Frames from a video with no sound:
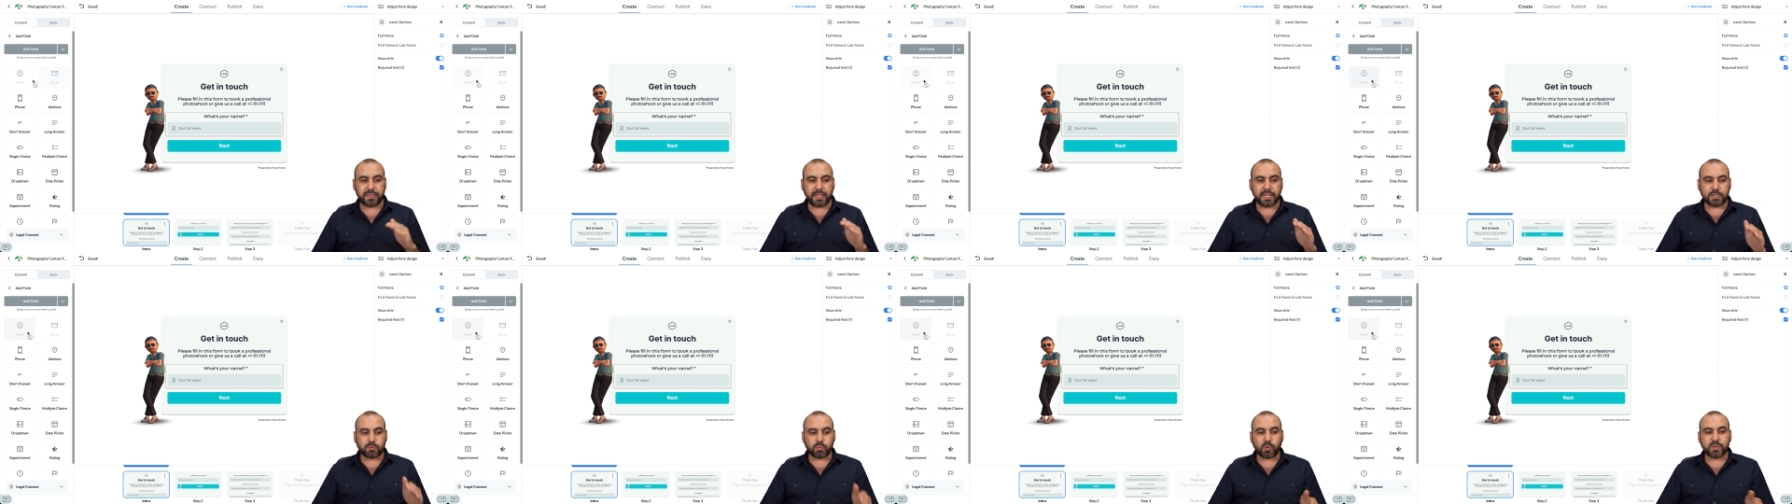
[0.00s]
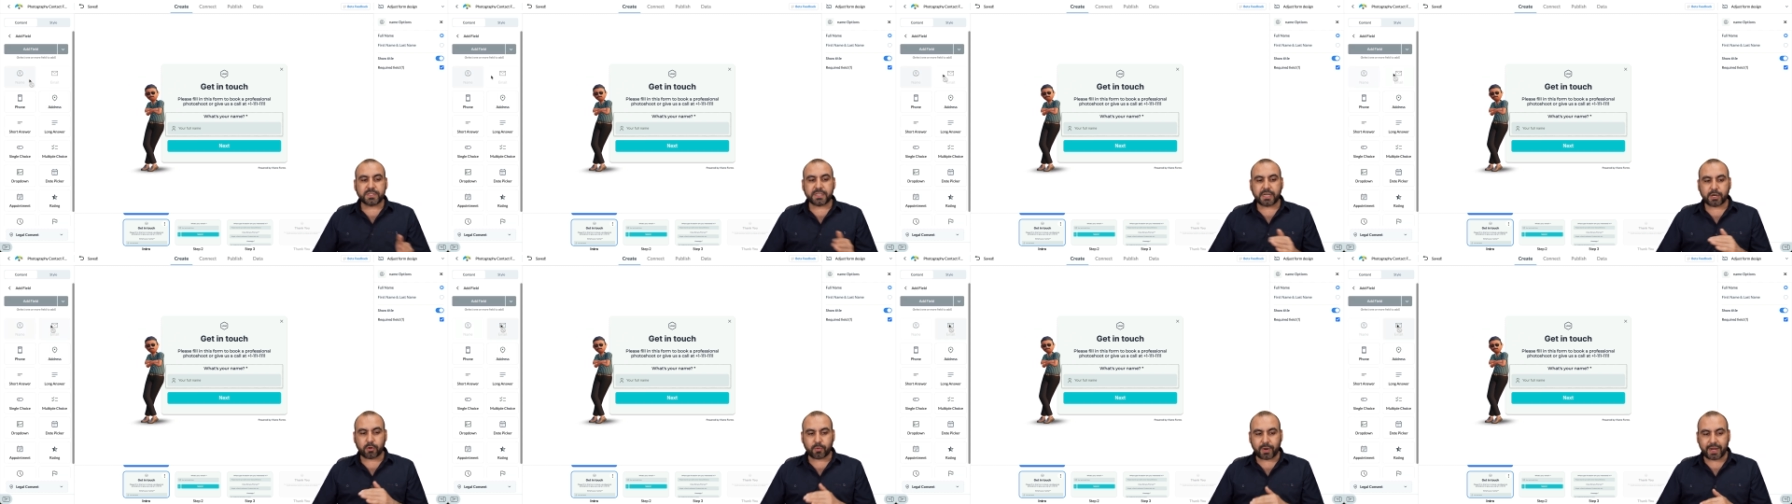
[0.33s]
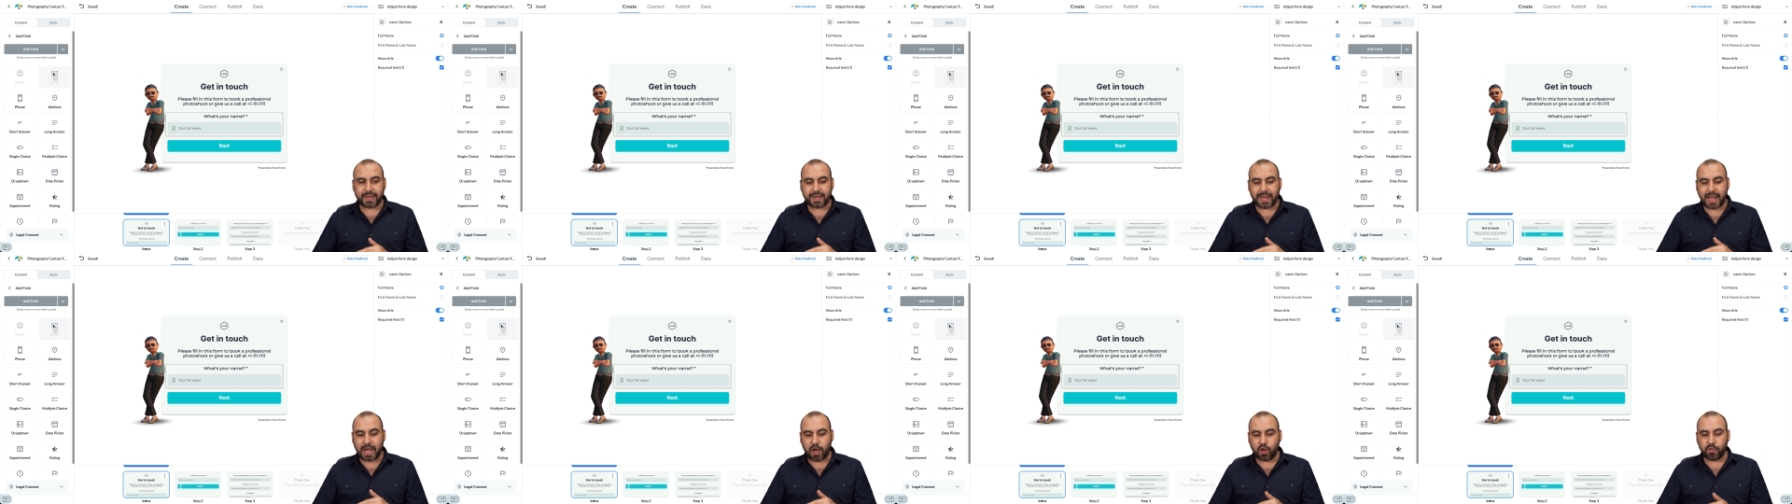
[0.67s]
These ones I
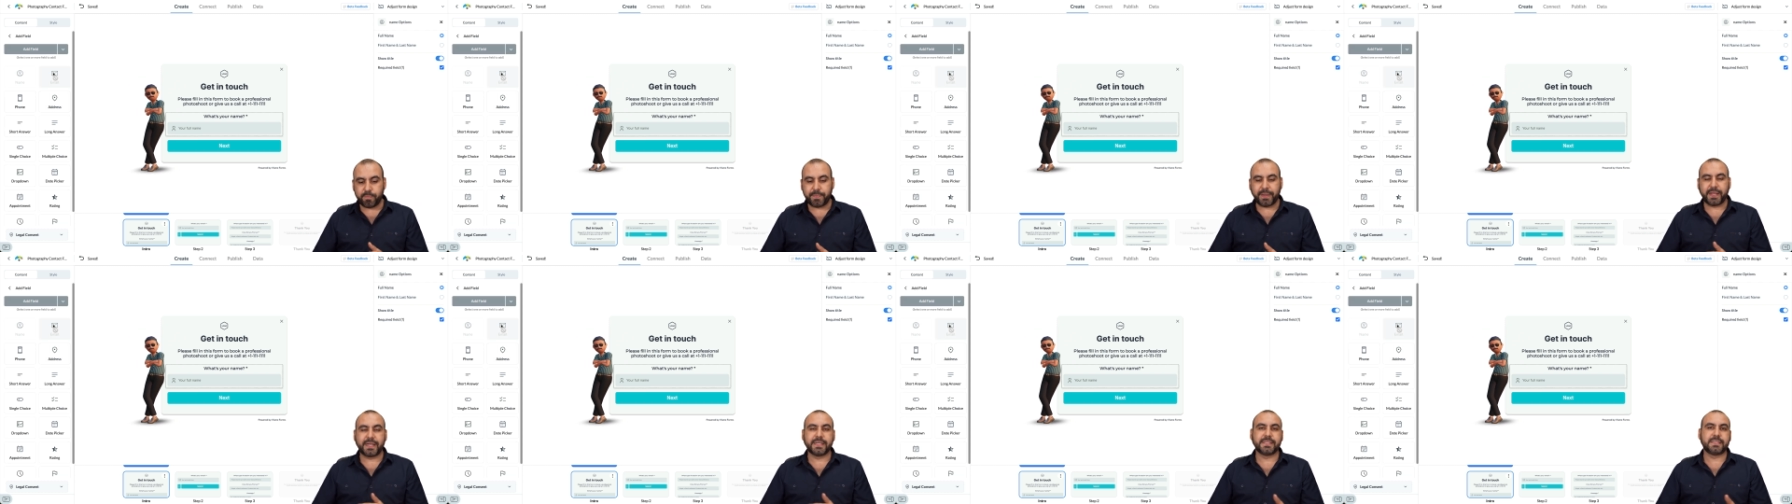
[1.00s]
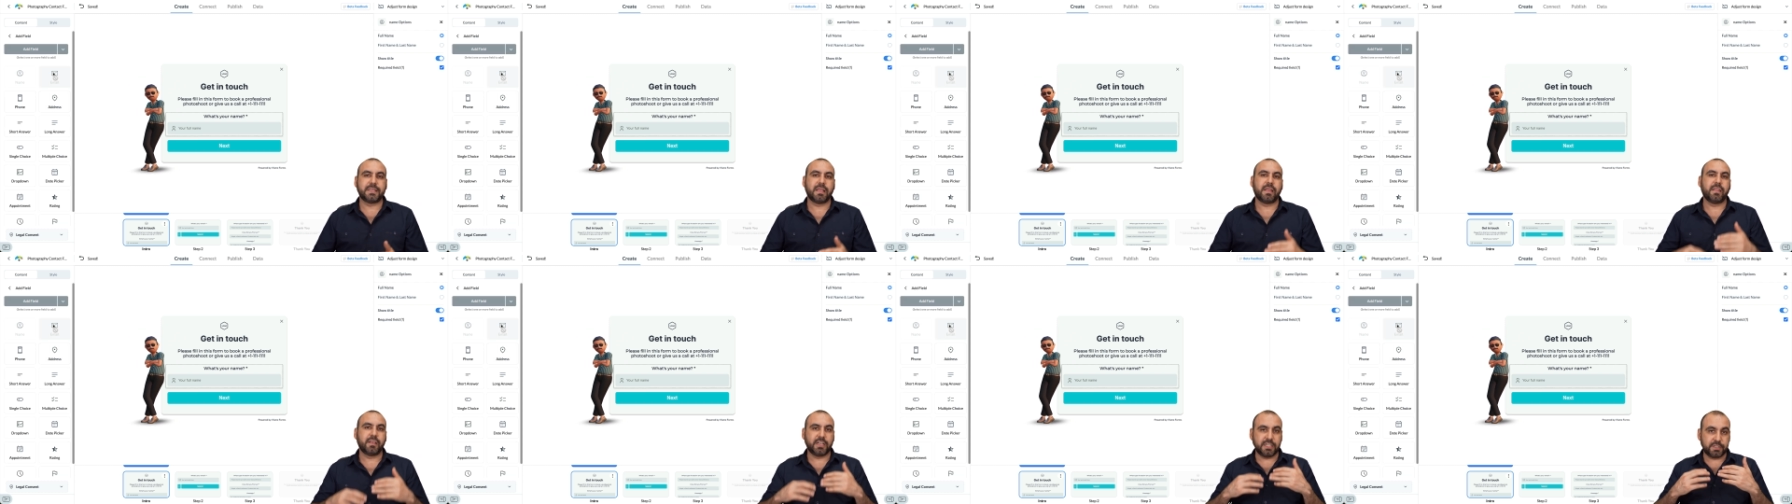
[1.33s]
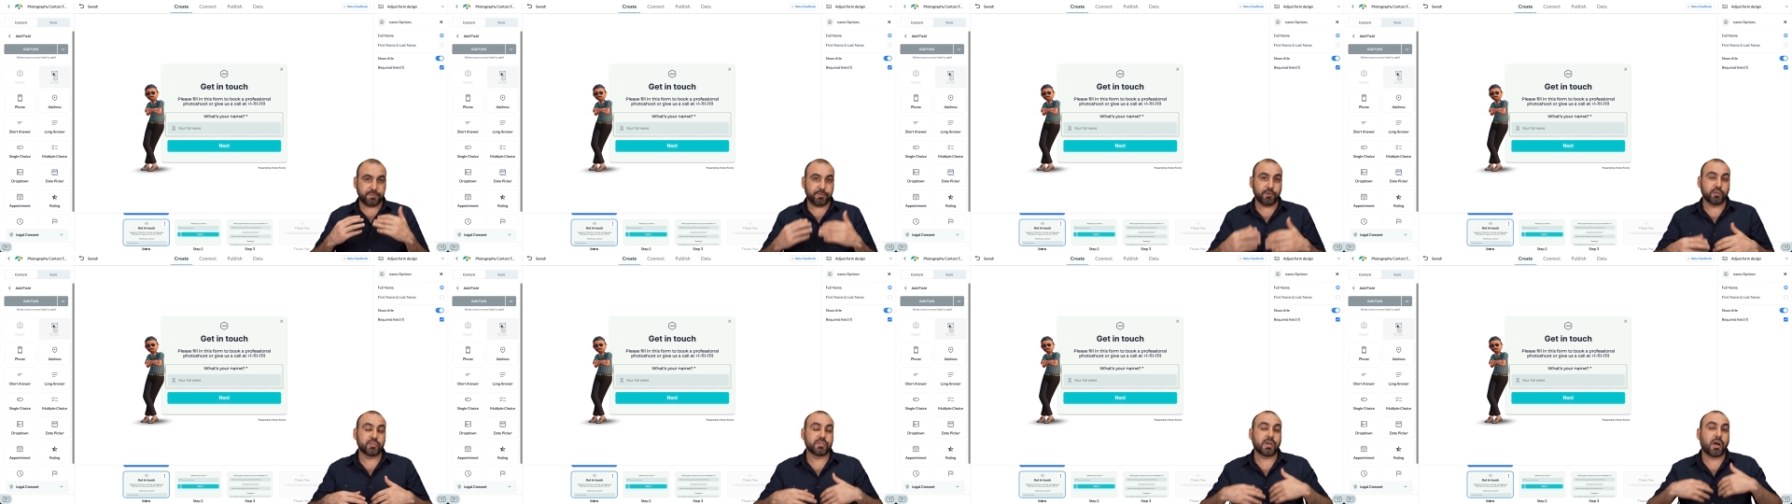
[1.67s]
grayed out because
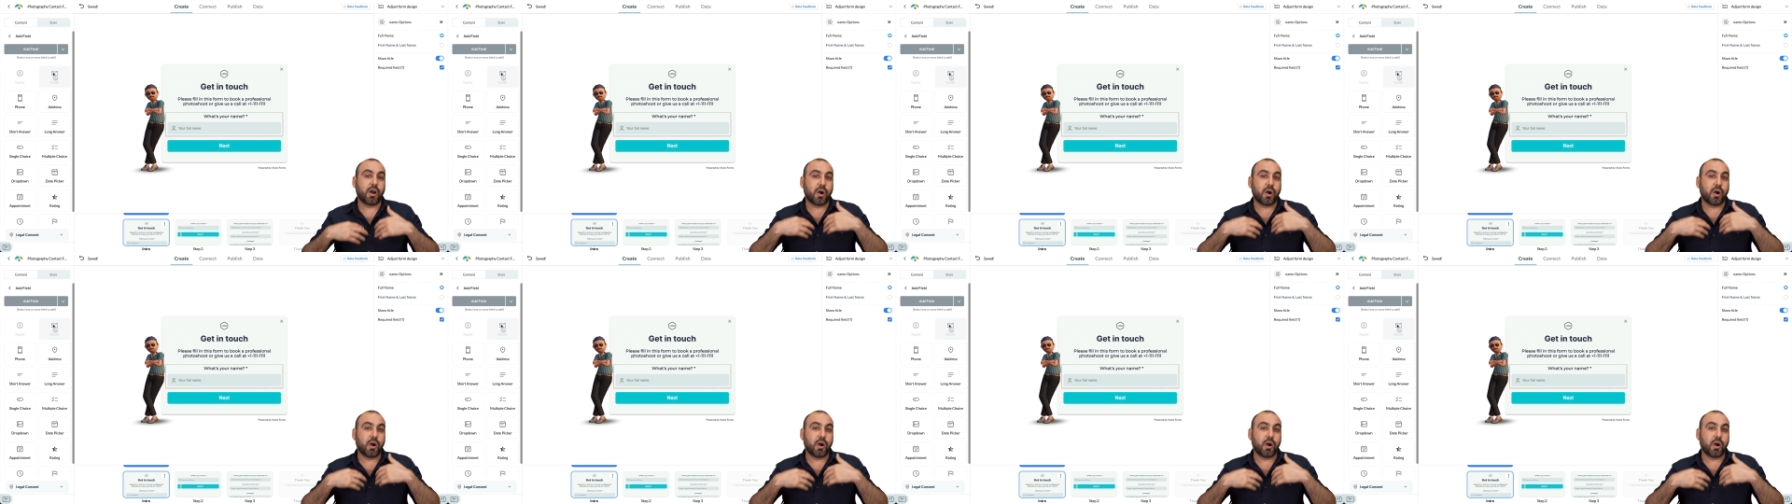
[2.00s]
these fields